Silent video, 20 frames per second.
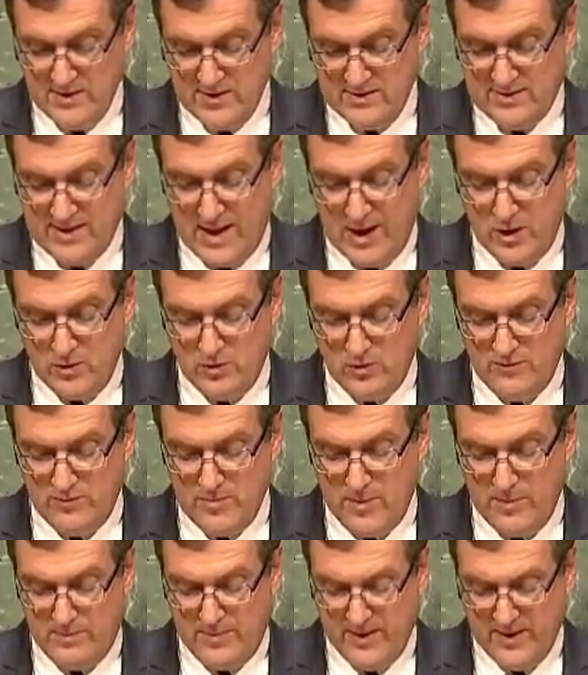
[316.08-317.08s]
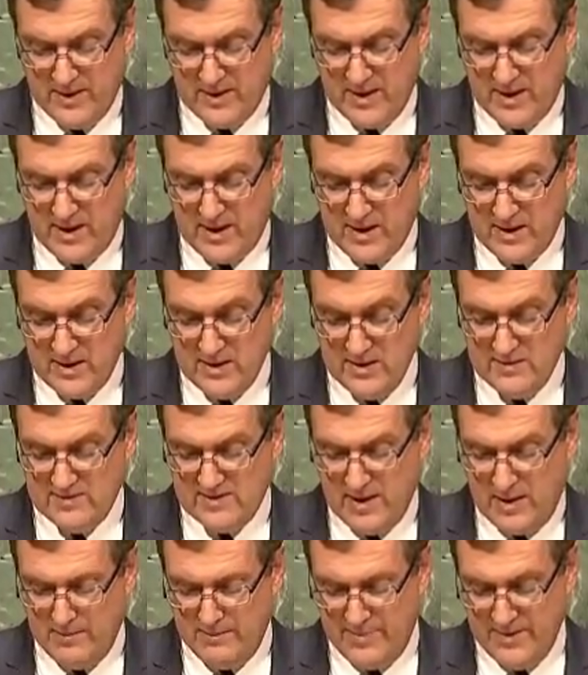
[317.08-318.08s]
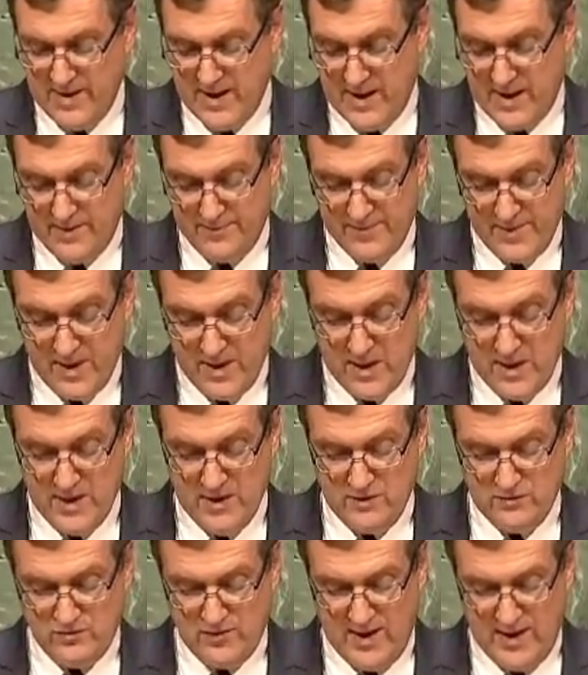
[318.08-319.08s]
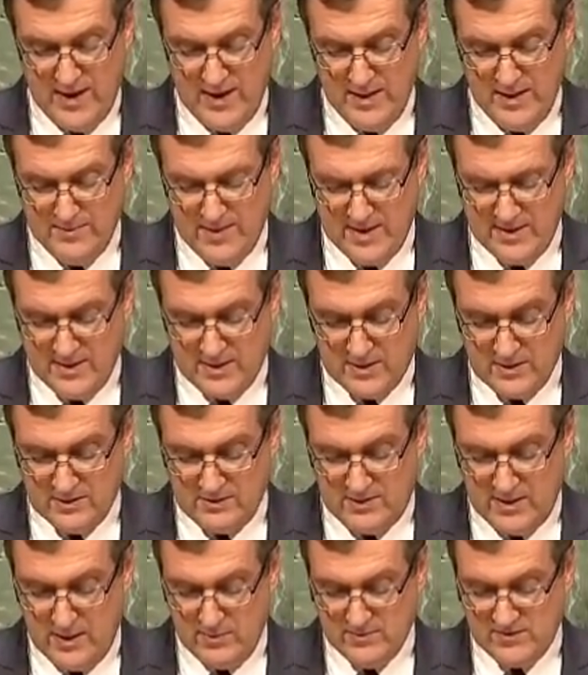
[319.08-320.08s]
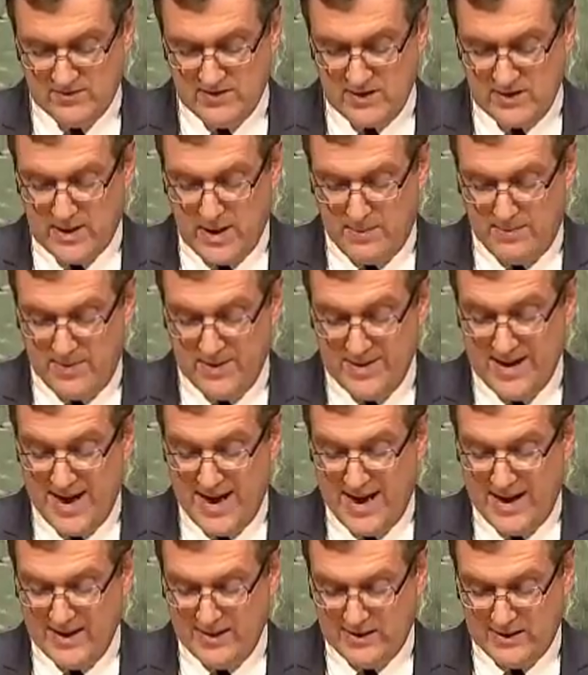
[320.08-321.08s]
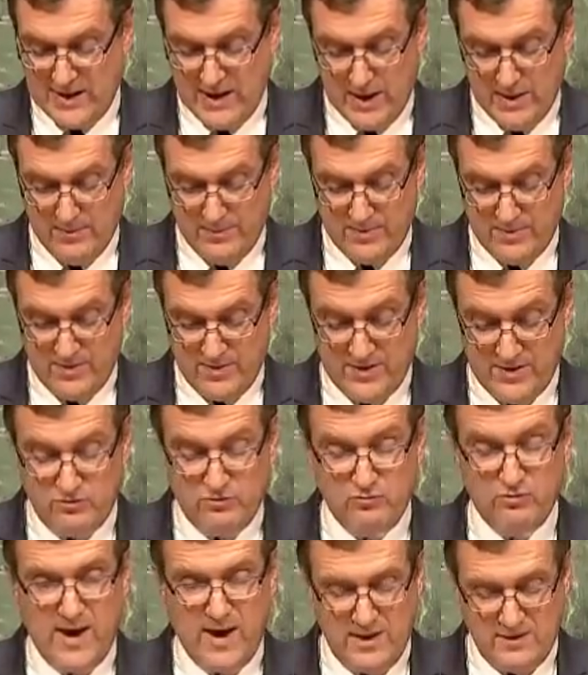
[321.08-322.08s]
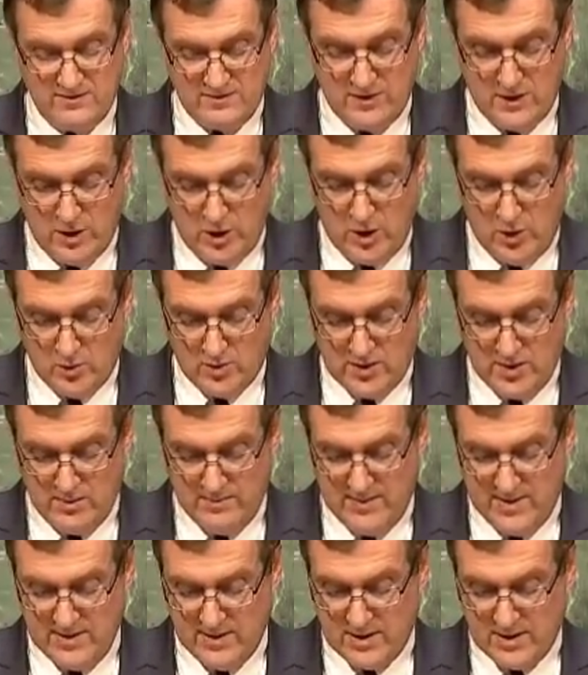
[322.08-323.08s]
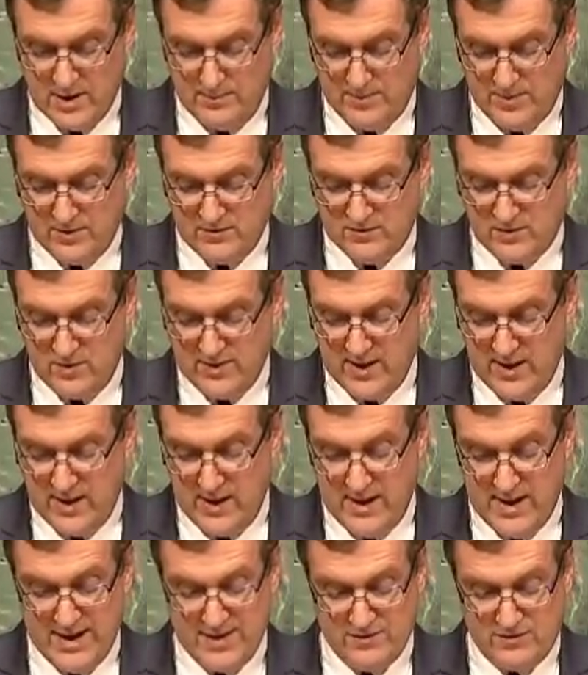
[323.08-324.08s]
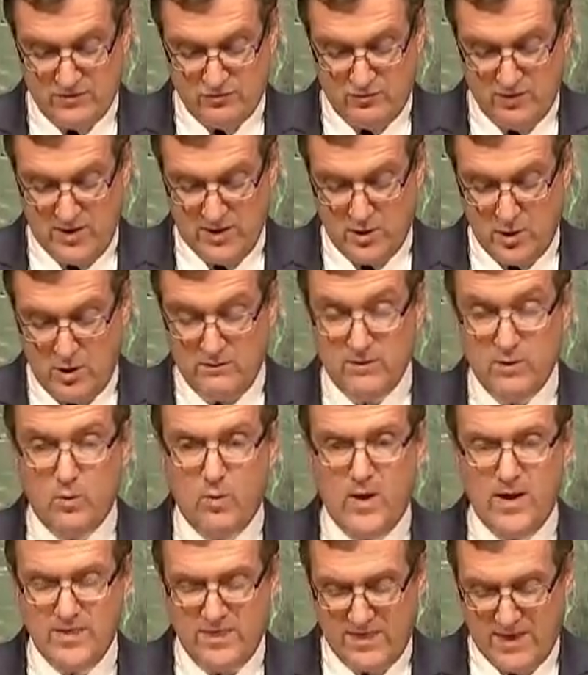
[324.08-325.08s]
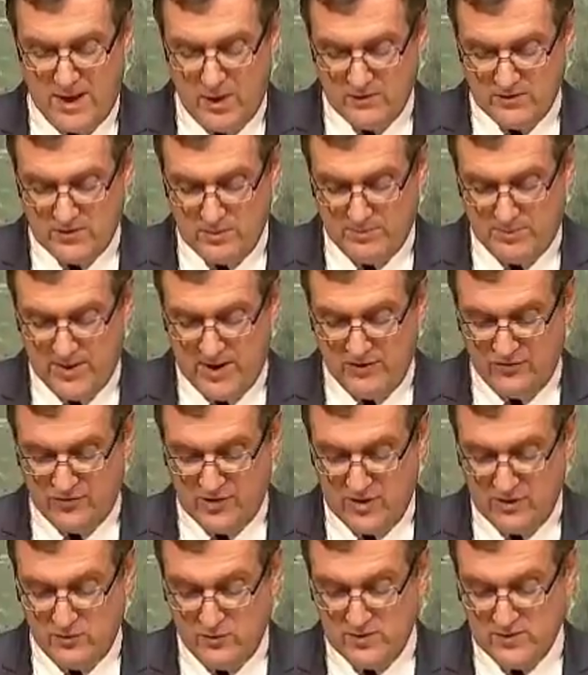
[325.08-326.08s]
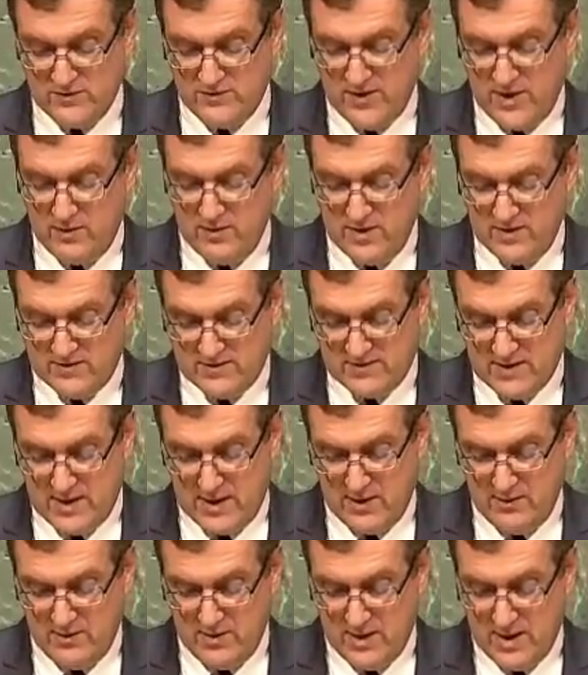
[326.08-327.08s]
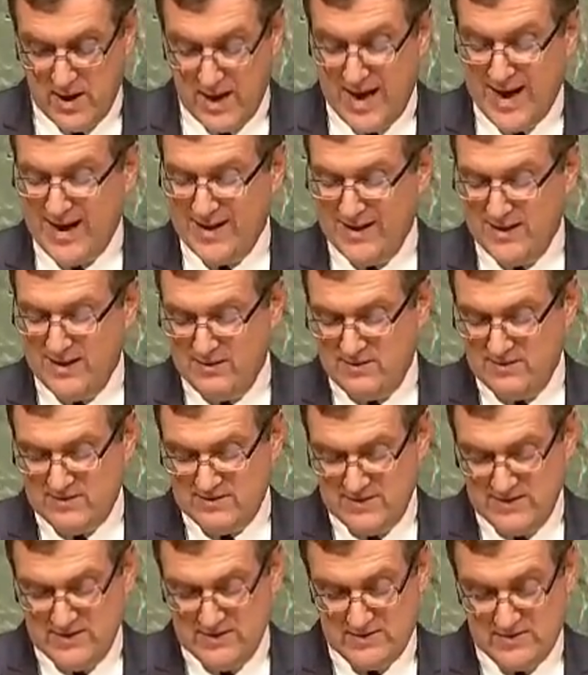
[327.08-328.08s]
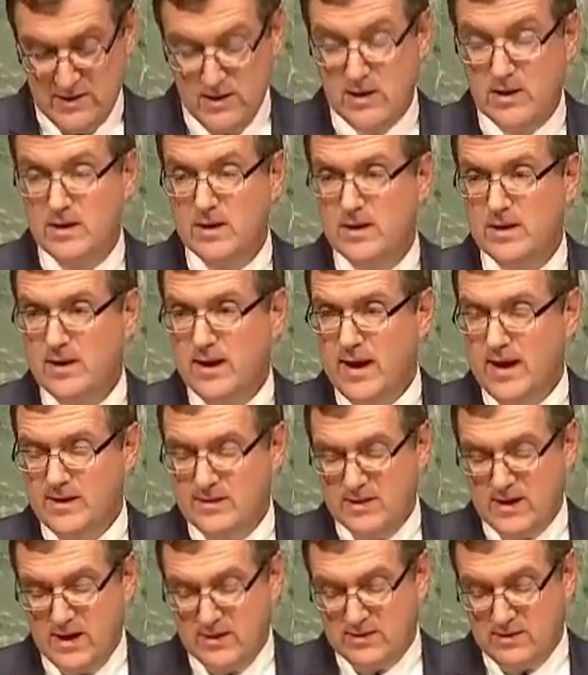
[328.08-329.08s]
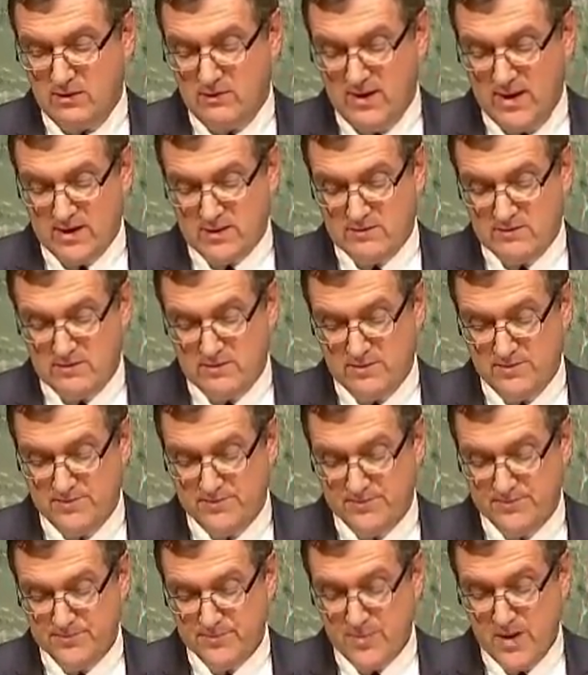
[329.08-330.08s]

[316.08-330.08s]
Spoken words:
In the town of Mepika in Zambia, Israeli medical teams set up an eye camp that trains local medical personnel and screened over 1,000 patients with various eye disease and cataract.